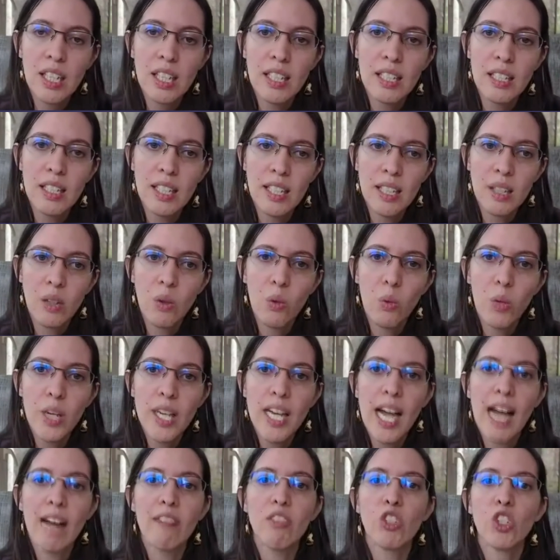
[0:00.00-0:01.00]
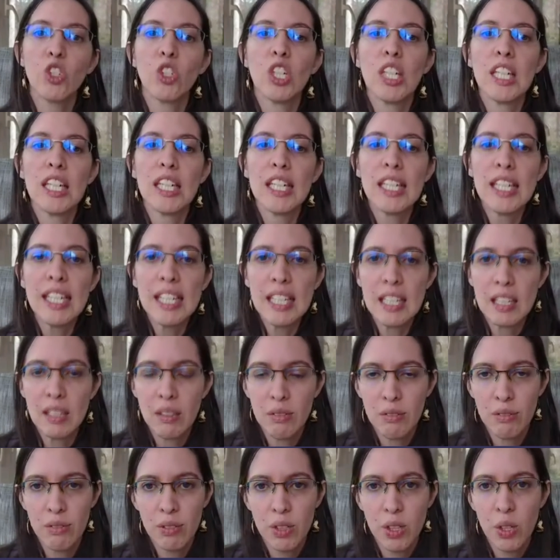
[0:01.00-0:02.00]
that we have to
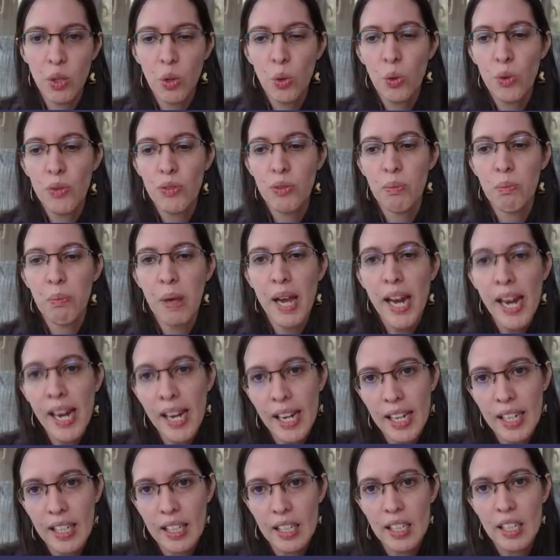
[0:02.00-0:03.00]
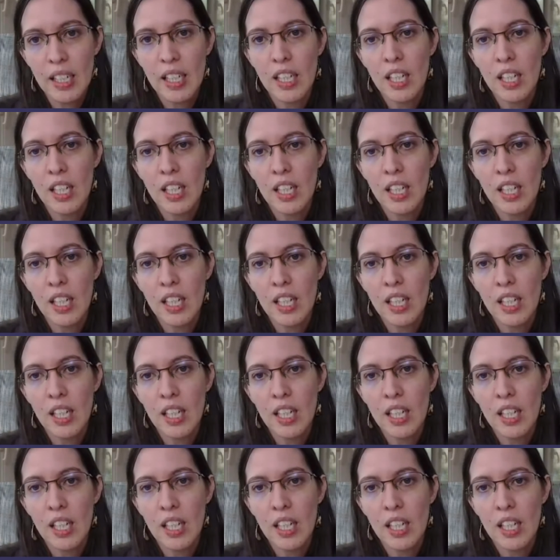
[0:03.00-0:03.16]
live with pain,